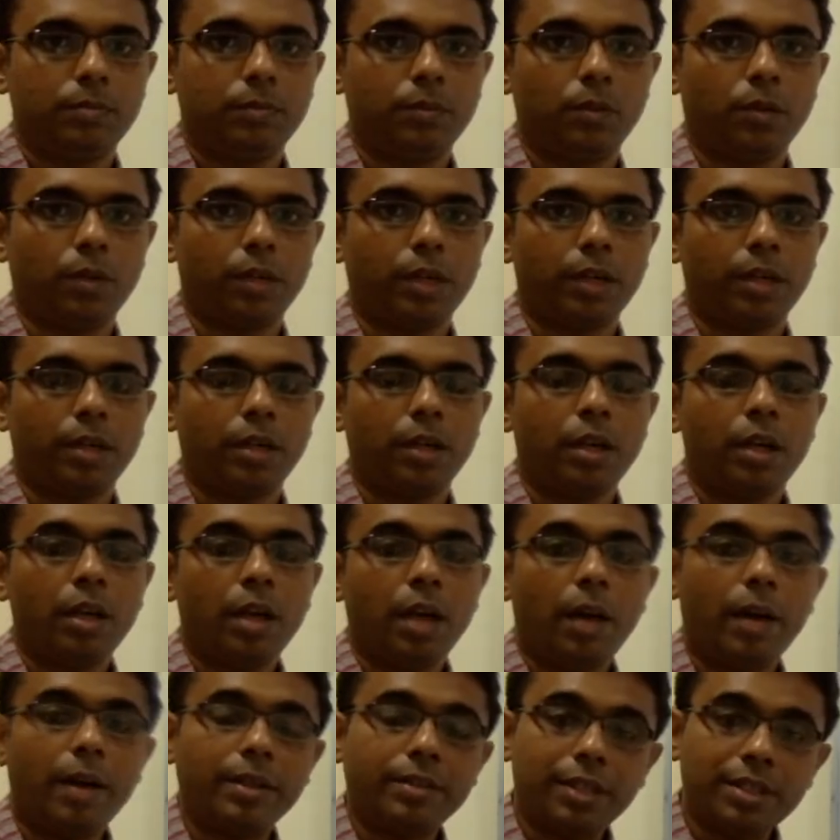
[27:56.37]
Okay.
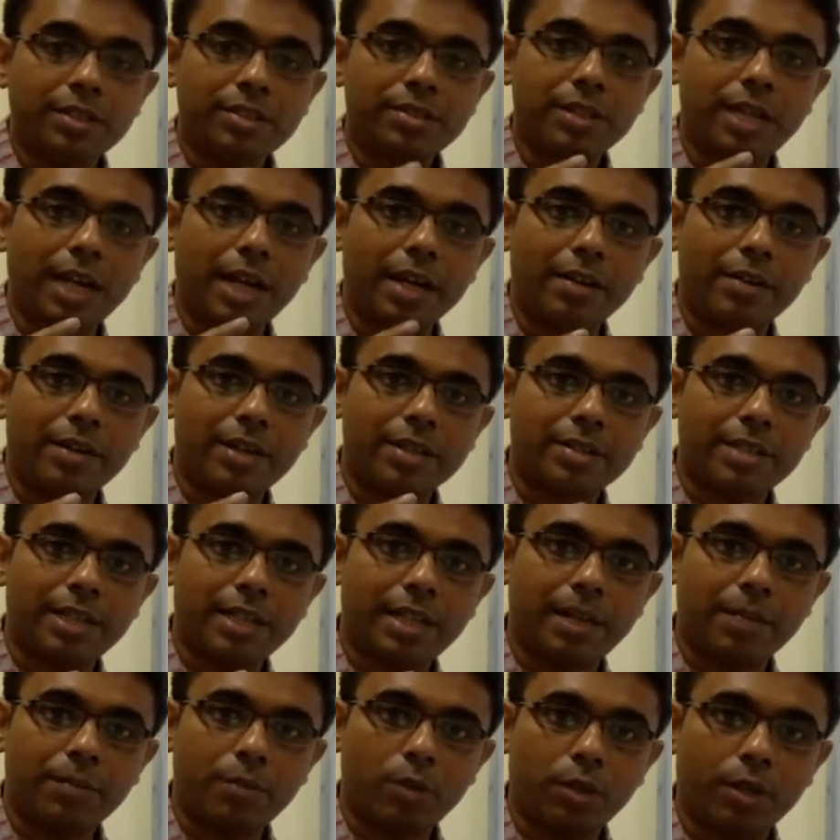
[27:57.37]
But this address that I
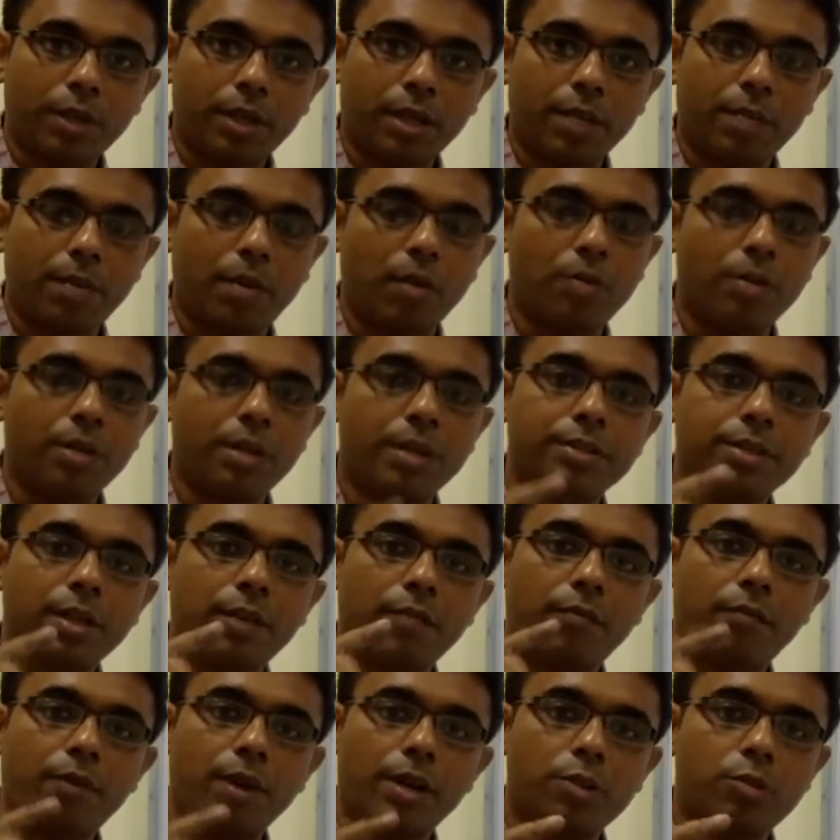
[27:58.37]
am talking about is a
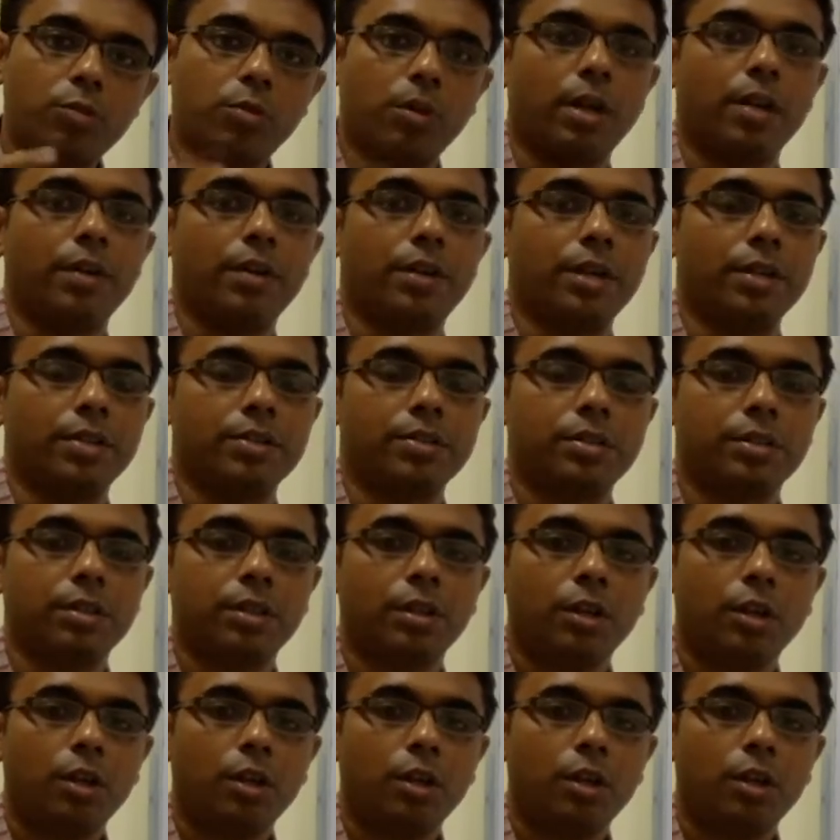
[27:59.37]
virtual address.